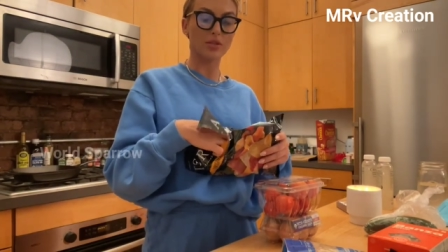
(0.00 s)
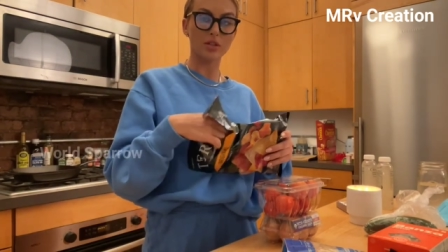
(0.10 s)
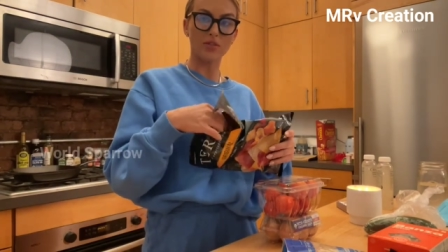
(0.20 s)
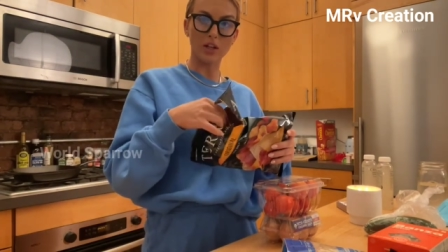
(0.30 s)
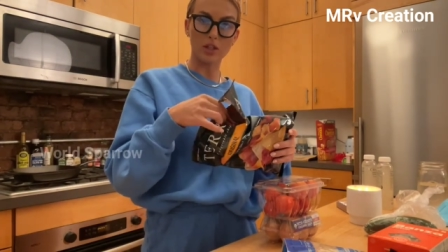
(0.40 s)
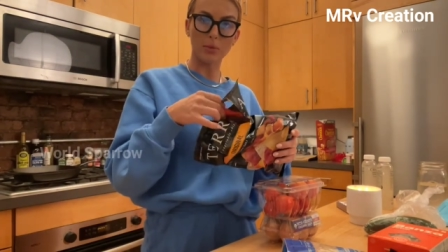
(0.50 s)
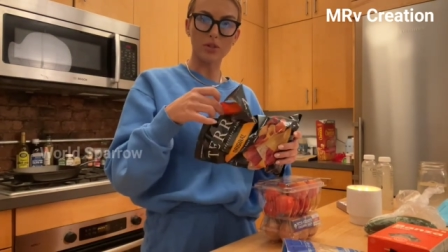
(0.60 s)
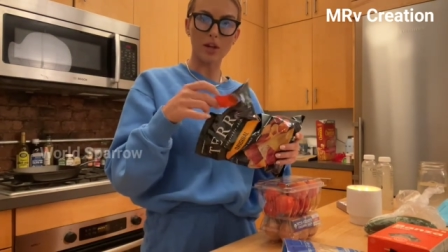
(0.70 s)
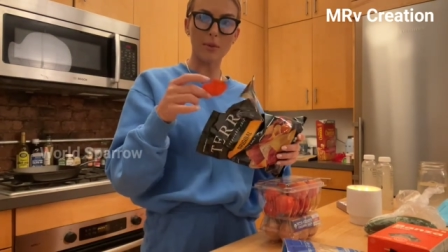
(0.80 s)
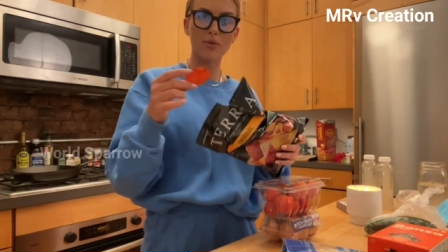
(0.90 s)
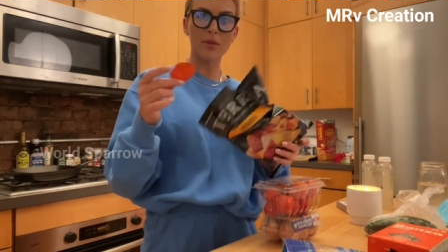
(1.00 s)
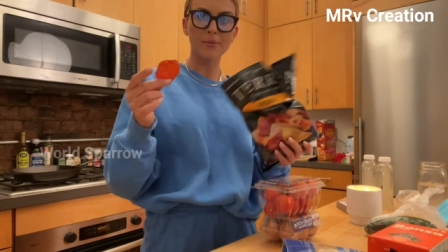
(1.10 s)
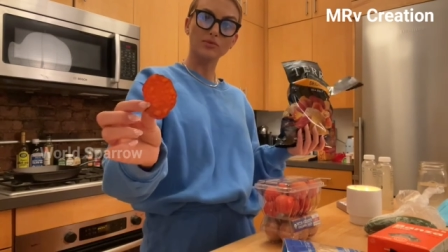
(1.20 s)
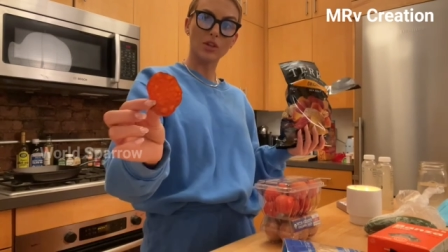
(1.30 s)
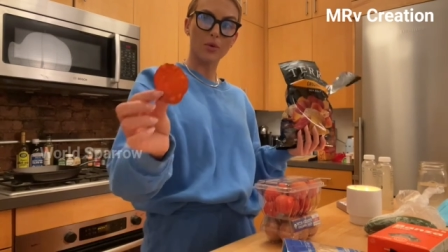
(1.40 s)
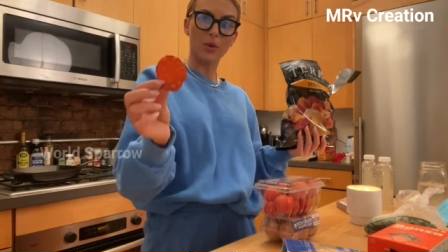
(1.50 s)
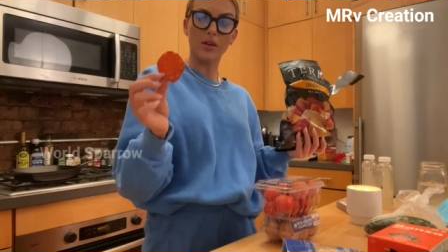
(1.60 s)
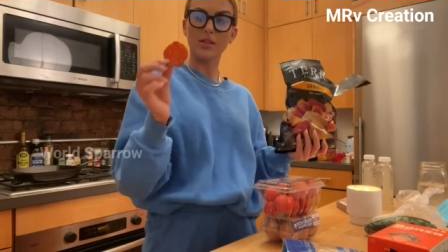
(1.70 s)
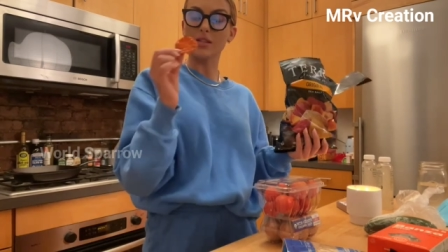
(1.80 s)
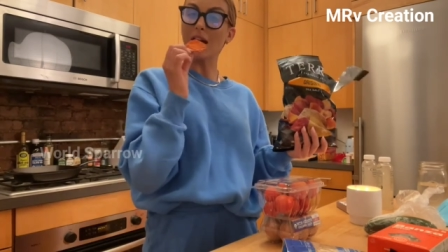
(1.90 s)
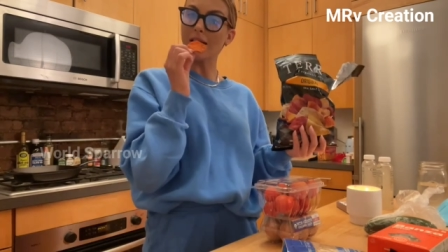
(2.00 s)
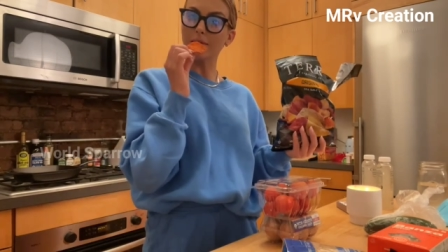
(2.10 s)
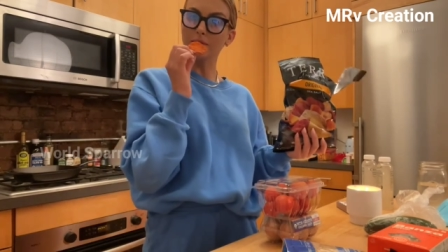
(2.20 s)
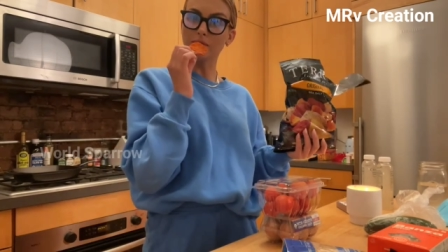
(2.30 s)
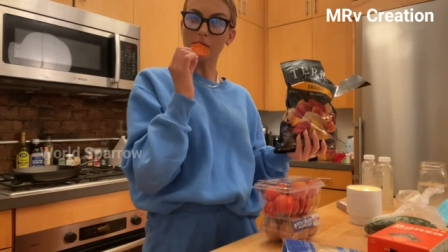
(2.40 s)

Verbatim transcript: they're just vegetable chips. They're a really good snack.